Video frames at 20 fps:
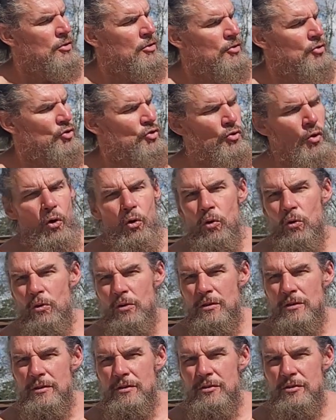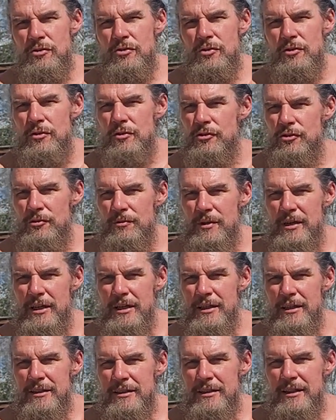soul
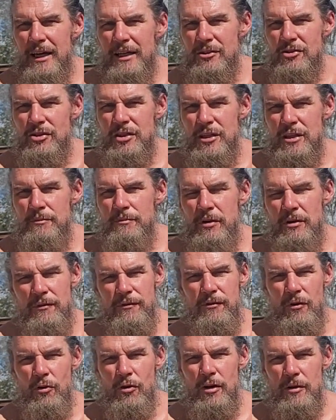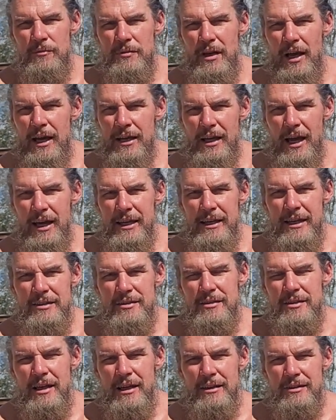surgery that she performed. I
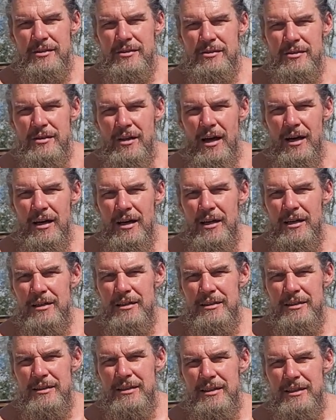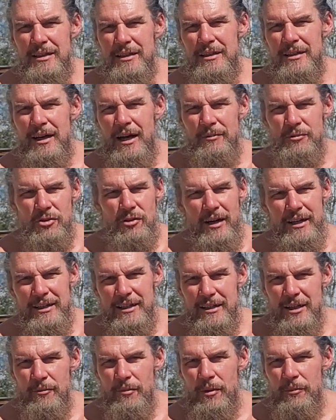guess that's, I'm sure I
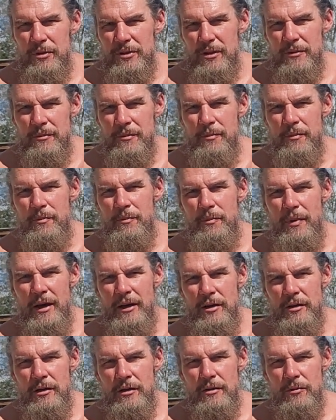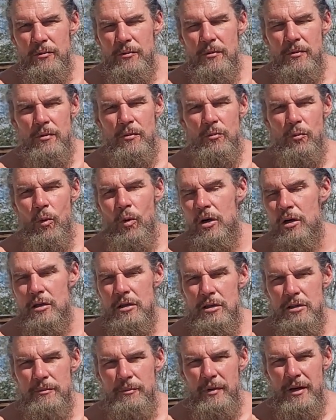could come up with a better
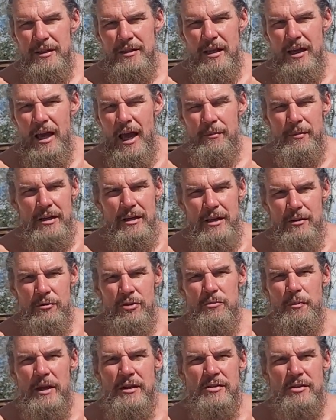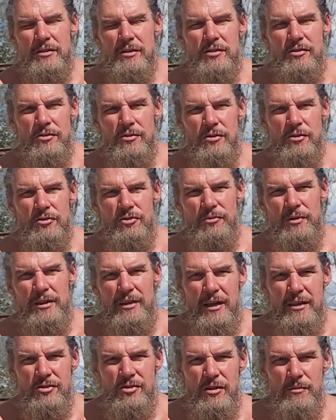word, but I mean, it was basically surgery
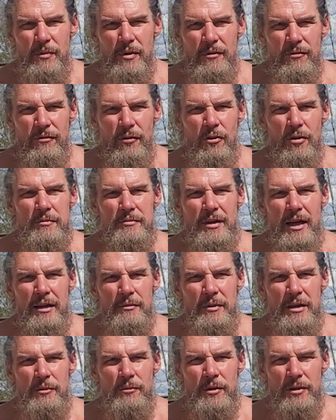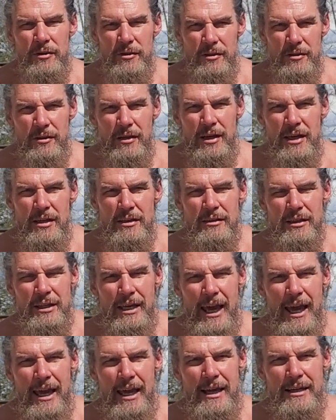that she performed on me with her healing
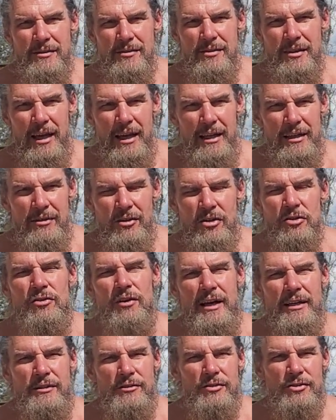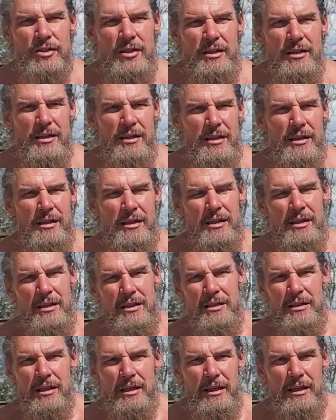hands and her energy,
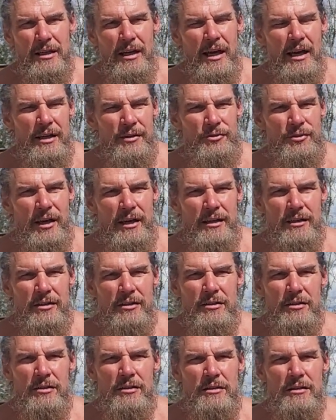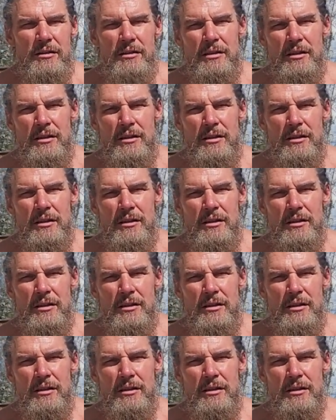and I thank her